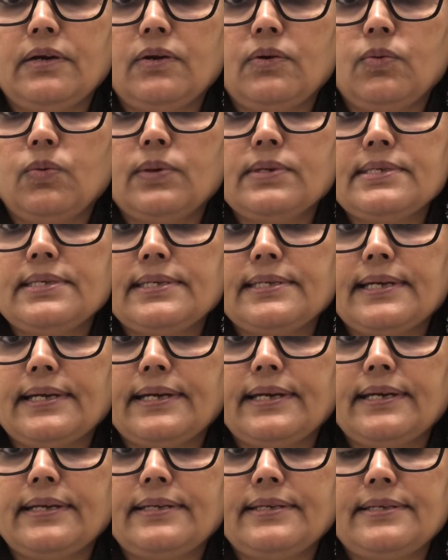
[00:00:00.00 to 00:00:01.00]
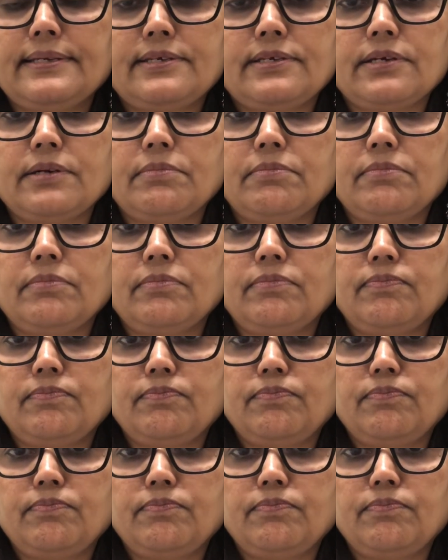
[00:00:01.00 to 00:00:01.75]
One side some